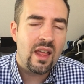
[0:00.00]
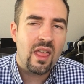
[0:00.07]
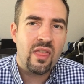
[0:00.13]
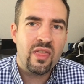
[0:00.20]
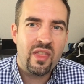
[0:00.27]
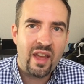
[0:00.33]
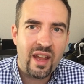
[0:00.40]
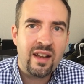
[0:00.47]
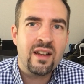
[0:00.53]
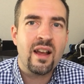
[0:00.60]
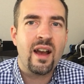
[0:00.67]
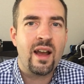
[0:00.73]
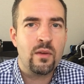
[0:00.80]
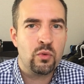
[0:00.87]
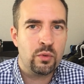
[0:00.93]
then
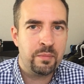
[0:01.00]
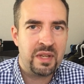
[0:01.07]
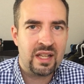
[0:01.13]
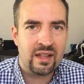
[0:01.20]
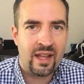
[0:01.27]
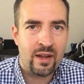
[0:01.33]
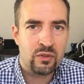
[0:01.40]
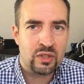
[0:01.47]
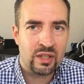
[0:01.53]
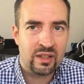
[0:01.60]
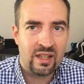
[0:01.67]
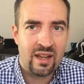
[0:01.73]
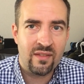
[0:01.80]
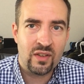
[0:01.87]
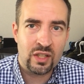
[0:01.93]
I will be allowed to
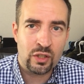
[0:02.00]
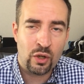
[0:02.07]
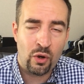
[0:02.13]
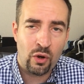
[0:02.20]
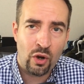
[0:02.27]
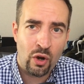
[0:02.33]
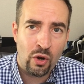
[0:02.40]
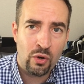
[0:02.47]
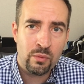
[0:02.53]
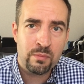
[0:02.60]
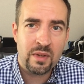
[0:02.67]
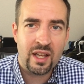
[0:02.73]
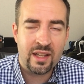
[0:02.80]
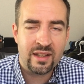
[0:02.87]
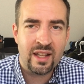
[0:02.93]
leave and go
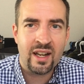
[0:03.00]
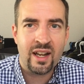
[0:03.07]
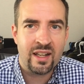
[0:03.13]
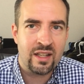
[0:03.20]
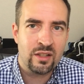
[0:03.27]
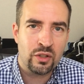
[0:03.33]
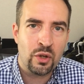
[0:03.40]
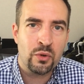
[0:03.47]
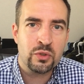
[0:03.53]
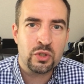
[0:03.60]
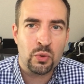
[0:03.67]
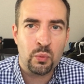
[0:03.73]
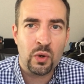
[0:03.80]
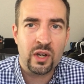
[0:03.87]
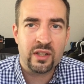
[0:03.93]
home, and then I can go
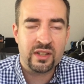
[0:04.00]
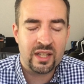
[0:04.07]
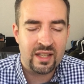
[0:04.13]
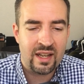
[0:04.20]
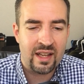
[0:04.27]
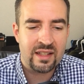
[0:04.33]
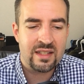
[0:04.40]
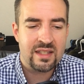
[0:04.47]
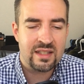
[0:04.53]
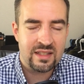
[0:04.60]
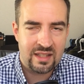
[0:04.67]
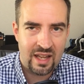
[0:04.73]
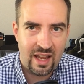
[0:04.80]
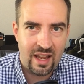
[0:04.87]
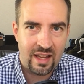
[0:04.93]
to work the next
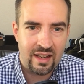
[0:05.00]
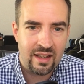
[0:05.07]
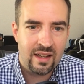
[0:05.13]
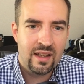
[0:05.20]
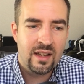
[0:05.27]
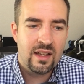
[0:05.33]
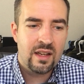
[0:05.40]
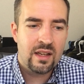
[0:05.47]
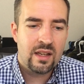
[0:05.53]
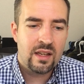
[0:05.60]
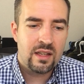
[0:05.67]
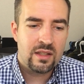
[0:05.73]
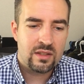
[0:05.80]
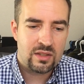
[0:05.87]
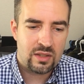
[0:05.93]
day.
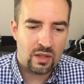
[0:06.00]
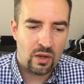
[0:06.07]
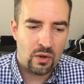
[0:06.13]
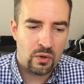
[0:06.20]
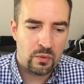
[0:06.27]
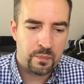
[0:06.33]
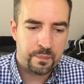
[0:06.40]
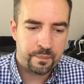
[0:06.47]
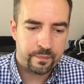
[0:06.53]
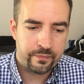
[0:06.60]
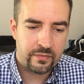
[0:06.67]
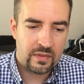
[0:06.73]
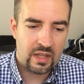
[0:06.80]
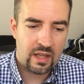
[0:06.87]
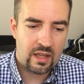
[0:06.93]
So
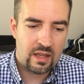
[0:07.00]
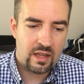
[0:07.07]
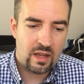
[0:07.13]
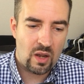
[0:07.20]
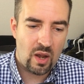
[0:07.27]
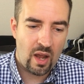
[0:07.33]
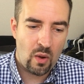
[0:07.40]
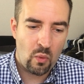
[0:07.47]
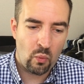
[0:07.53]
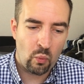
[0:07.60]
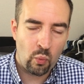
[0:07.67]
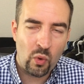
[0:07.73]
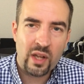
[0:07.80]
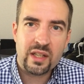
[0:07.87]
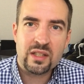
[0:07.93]

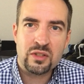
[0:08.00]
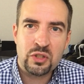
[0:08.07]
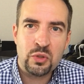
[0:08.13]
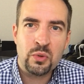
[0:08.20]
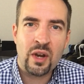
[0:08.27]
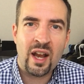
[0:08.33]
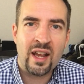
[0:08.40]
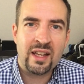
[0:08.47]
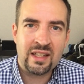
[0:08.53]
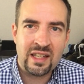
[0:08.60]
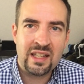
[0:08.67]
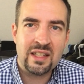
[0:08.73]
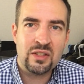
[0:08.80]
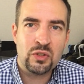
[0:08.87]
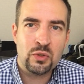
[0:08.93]
what do I
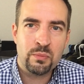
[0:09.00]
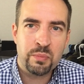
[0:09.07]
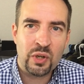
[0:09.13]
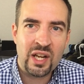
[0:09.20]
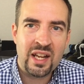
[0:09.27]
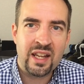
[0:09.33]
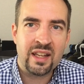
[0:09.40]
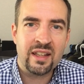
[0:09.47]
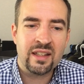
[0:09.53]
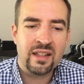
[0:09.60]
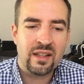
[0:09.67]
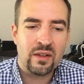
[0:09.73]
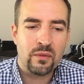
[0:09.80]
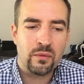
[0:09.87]
need to bring